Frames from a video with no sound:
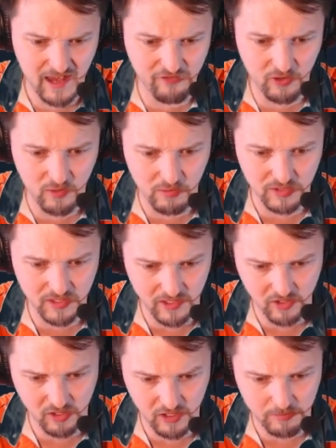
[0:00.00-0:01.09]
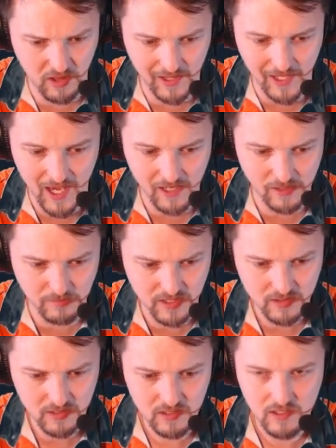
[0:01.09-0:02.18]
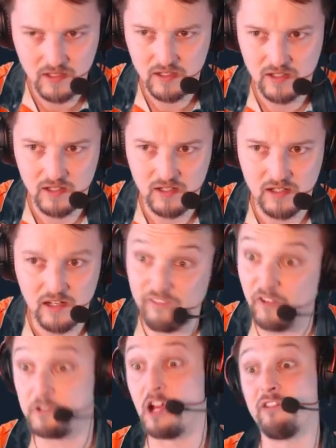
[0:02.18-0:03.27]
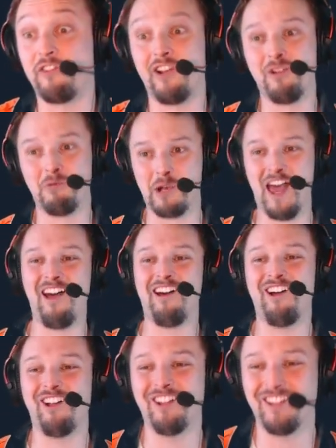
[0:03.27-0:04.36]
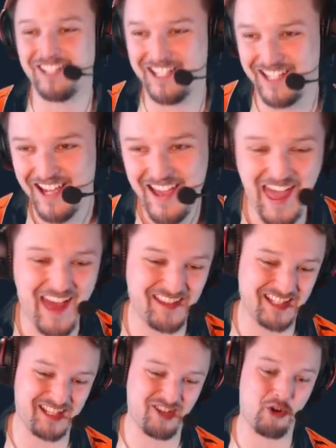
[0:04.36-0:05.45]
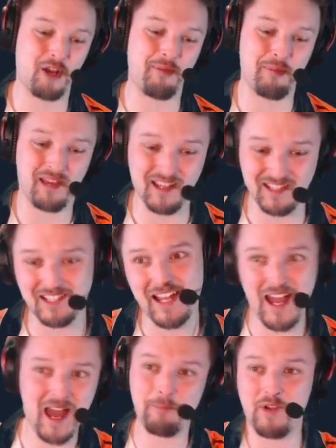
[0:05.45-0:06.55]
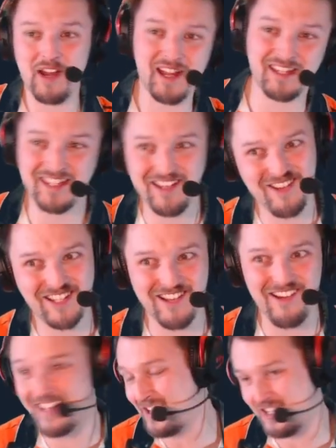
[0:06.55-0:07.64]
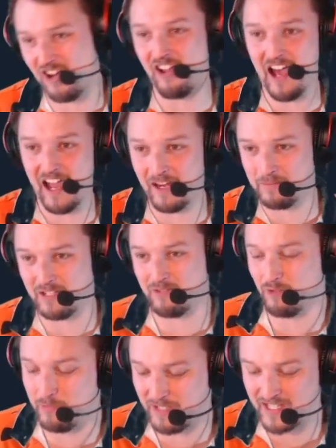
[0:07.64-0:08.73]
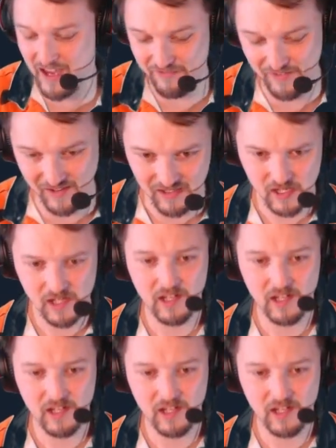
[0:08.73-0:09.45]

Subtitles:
Everyone was literally playing items. I feel sorry for anyone else at this tournament because it's like, I'm bringing Steel Song and it's all items and Ruby Sapphire.